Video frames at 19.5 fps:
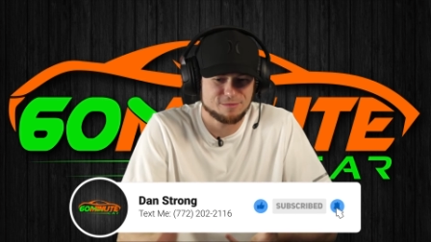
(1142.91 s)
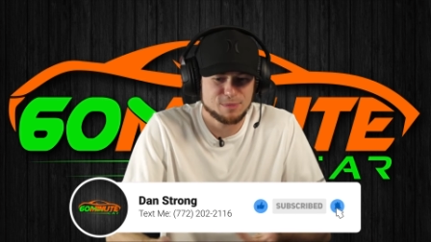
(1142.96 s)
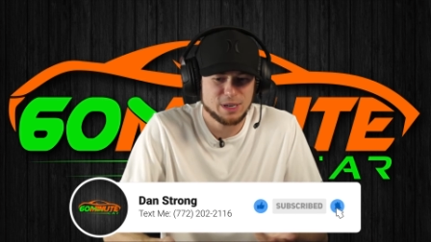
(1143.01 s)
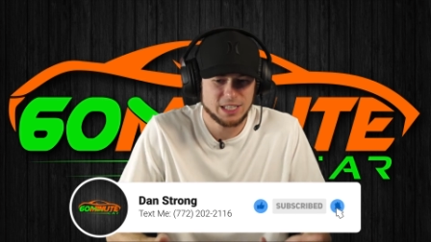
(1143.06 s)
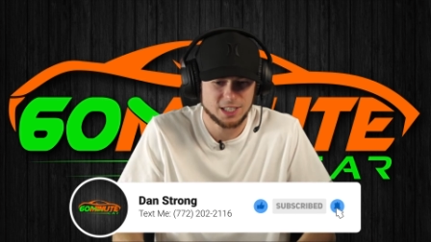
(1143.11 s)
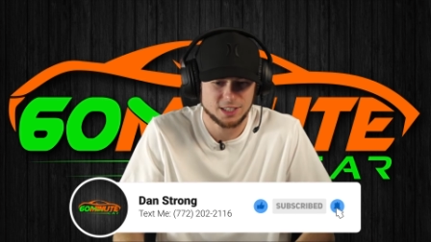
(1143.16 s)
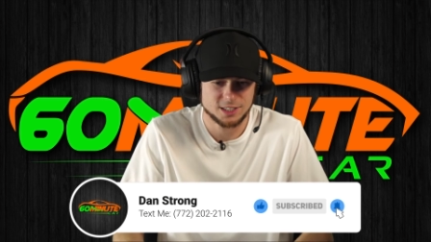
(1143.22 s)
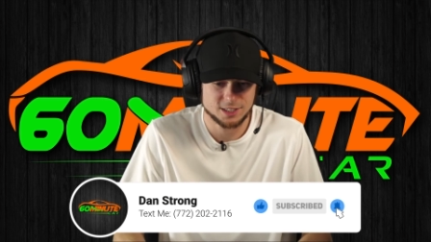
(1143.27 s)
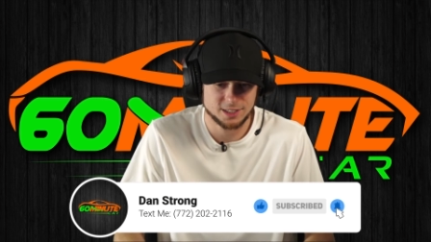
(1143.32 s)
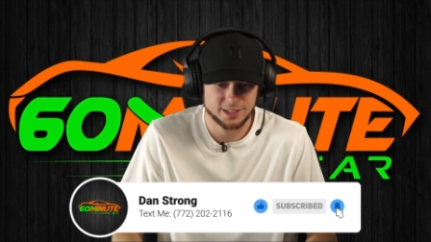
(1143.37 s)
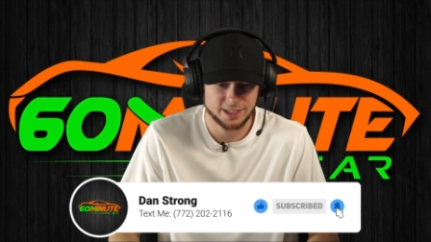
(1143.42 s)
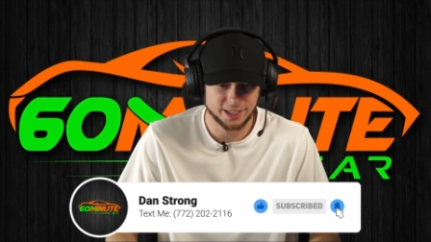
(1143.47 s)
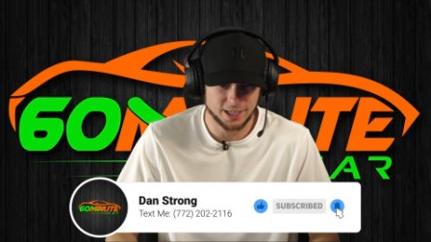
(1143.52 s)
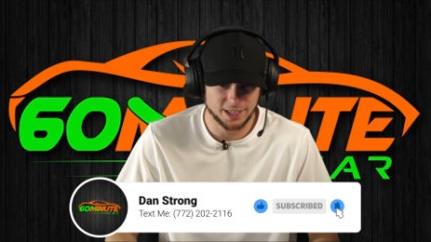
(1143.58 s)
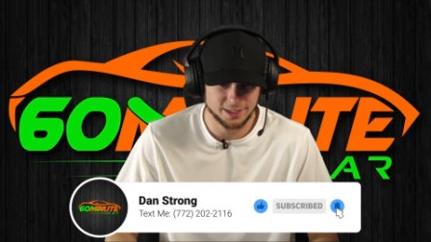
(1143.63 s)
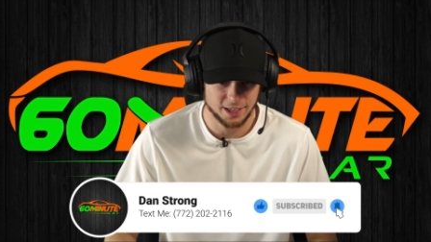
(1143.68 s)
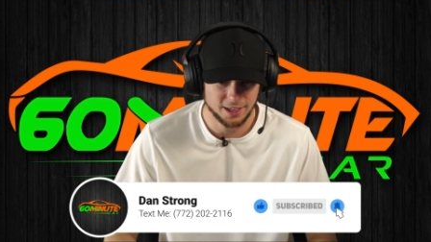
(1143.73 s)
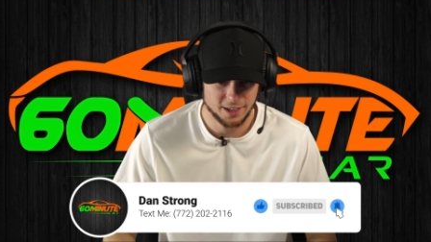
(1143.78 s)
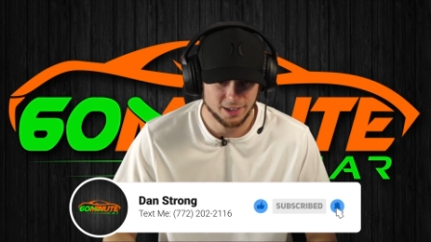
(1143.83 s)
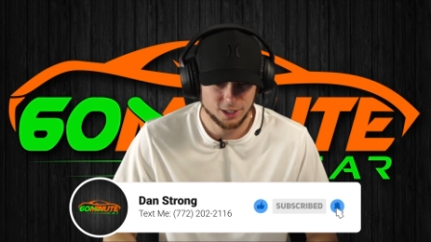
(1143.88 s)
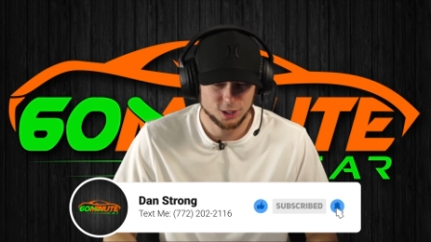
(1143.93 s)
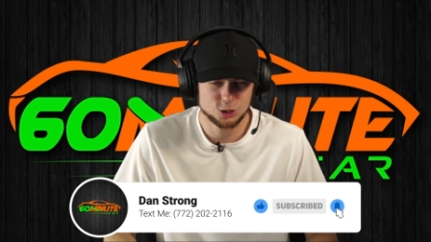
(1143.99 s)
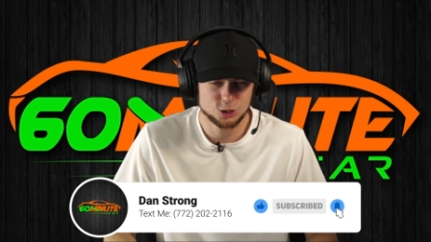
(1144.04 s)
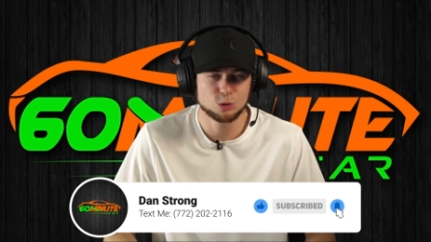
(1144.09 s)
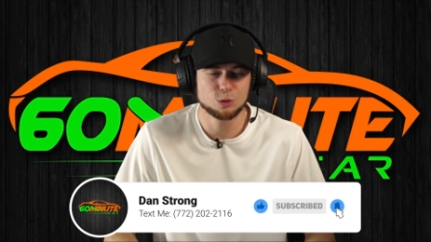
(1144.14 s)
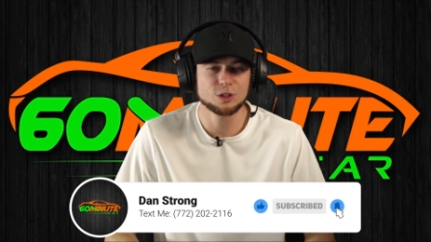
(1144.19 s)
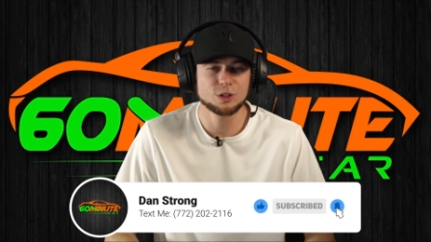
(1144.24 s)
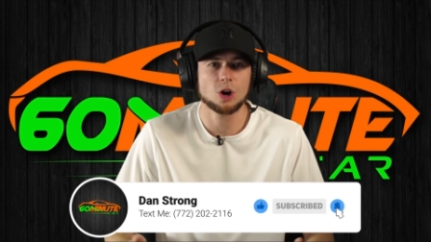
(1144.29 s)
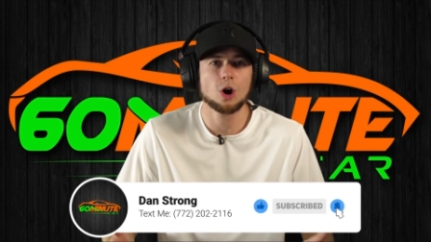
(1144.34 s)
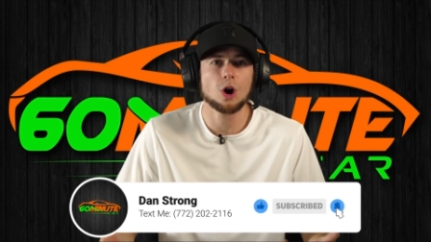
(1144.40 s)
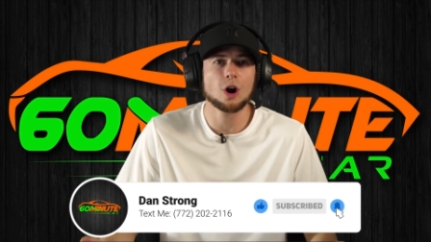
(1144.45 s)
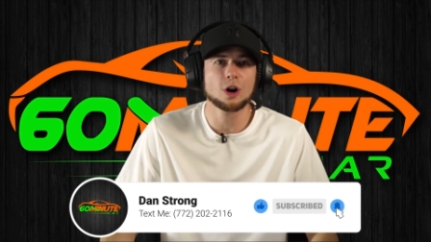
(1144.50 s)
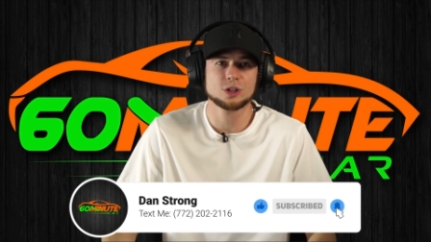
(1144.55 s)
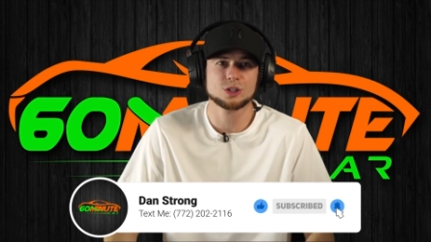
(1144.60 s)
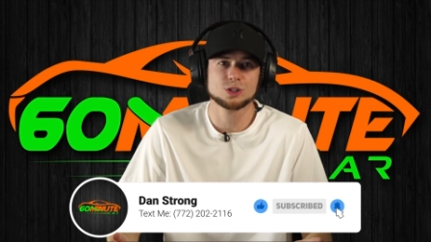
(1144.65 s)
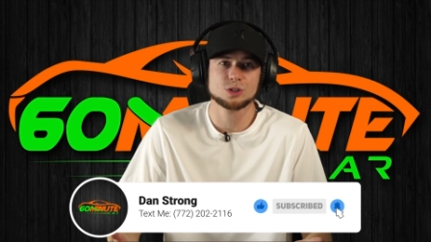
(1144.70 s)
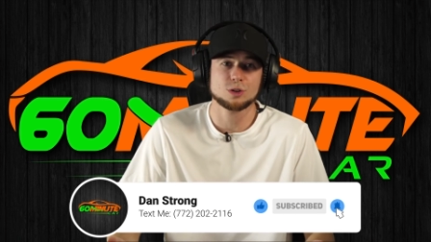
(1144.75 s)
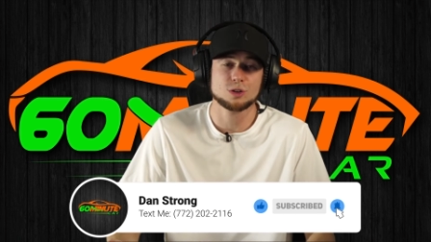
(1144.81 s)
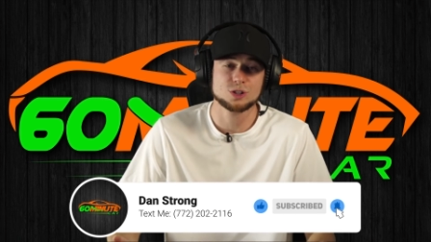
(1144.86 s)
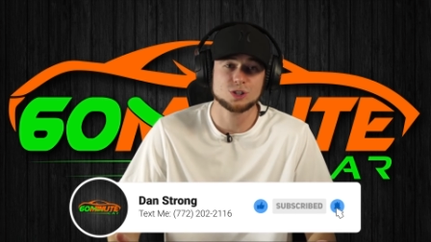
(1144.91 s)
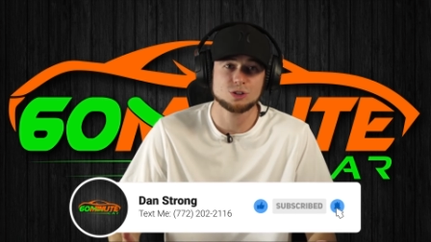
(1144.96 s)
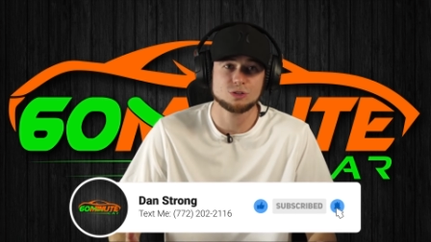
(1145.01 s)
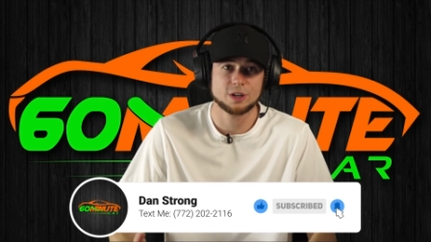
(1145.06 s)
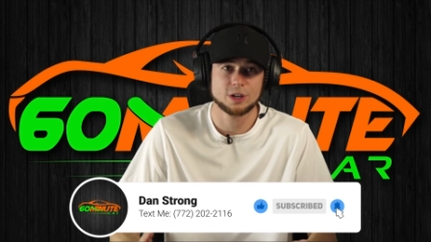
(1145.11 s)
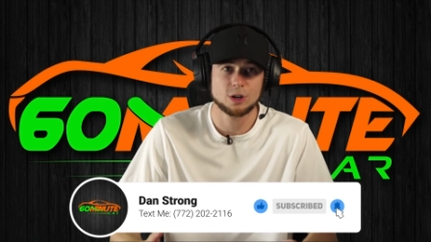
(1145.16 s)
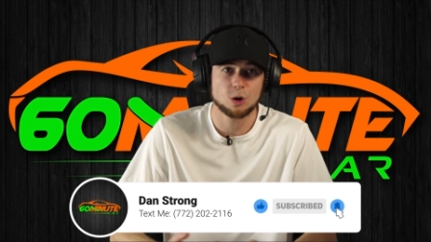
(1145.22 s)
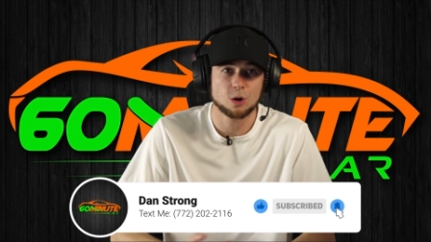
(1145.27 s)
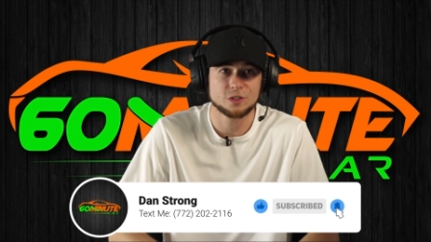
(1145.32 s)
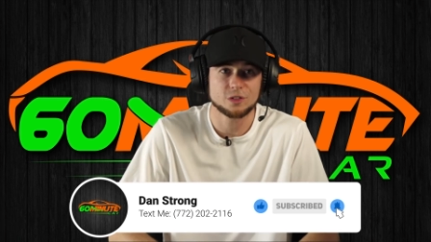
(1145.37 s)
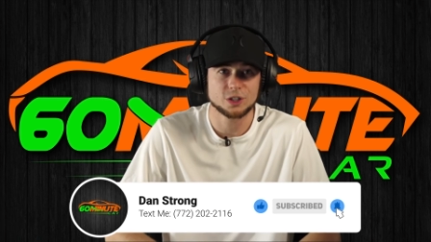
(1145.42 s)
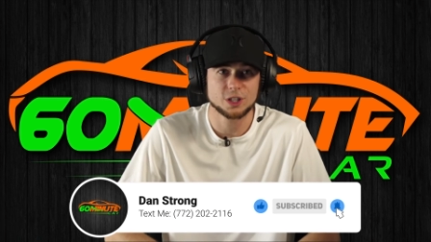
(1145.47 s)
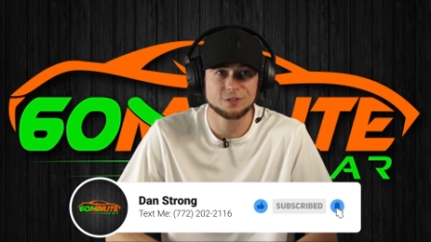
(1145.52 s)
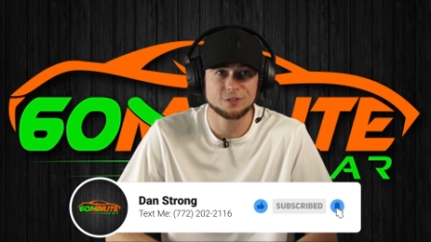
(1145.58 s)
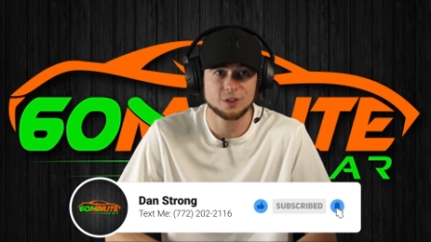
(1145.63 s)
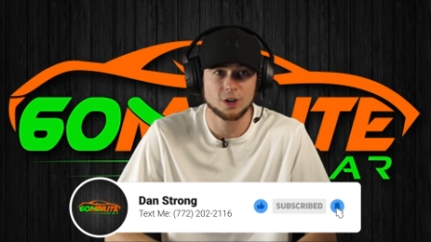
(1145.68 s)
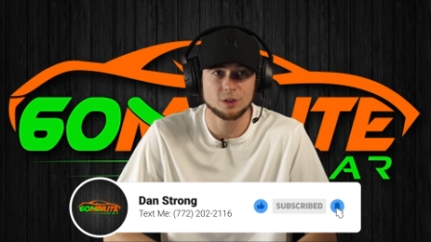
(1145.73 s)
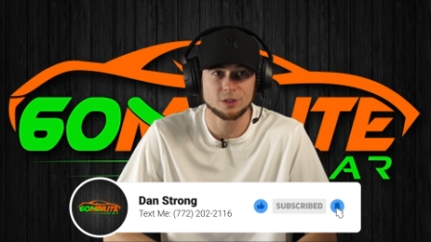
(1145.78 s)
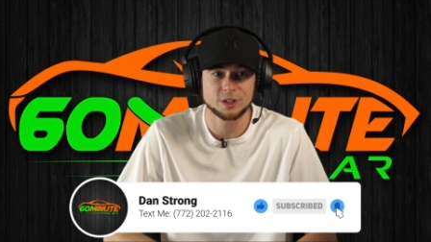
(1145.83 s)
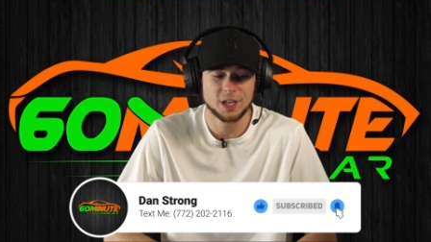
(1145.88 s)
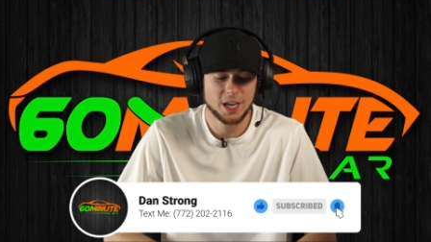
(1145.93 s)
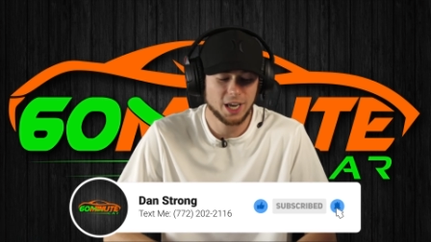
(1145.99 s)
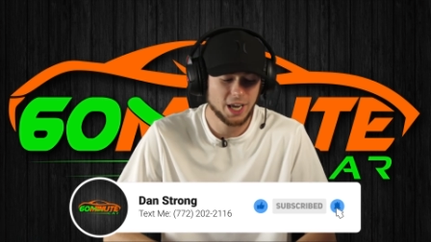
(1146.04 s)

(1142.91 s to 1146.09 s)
minutes like on the, doing heart surgery over the phone.